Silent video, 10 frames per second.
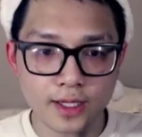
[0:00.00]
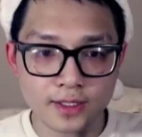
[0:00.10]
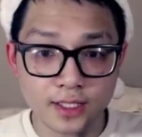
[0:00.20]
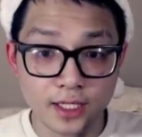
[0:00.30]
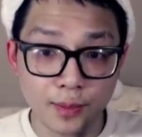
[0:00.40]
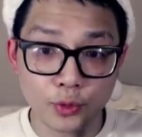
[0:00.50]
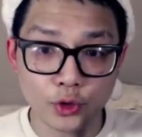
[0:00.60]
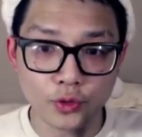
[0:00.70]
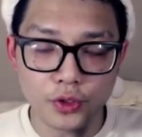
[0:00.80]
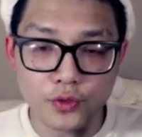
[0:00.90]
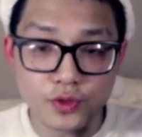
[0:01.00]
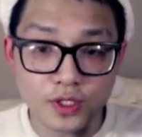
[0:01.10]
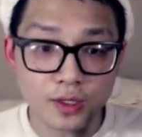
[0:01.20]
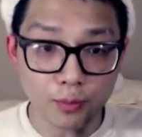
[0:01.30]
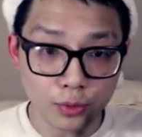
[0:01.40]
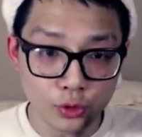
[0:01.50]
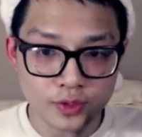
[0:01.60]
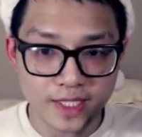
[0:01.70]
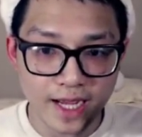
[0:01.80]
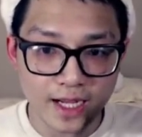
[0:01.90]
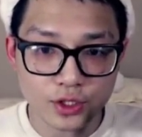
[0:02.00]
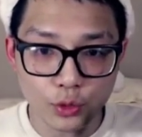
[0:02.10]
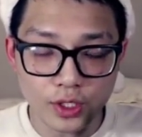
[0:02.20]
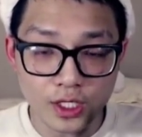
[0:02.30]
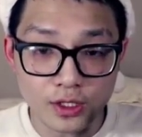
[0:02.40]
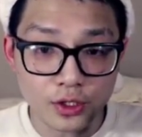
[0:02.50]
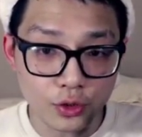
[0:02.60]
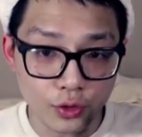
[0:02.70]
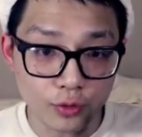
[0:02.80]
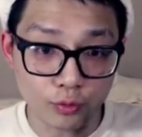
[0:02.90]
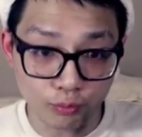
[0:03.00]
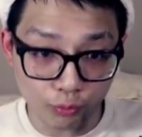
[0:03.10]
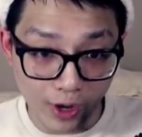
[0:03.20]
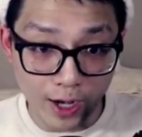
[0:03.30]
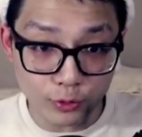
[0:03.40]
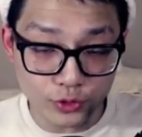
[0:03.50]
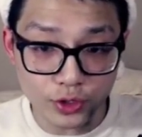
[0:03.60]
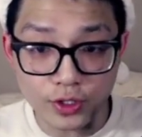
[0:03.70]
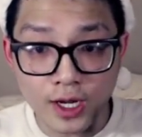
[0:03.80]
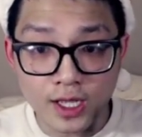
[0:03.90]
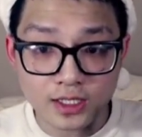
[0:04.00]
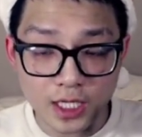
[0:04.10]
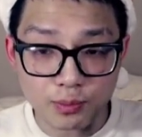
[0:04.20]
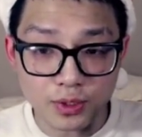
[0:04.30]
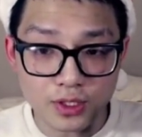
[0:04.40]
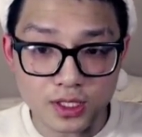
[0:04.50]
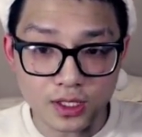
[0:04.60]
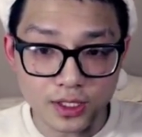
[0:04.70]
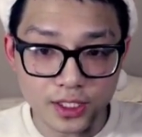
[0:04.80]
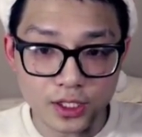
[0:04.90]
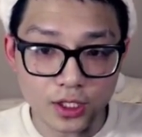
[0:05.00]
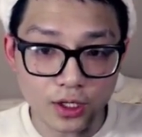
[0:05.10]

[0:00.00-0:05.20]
I said, I'm currently using Bluestacks, so in your browser, type in link,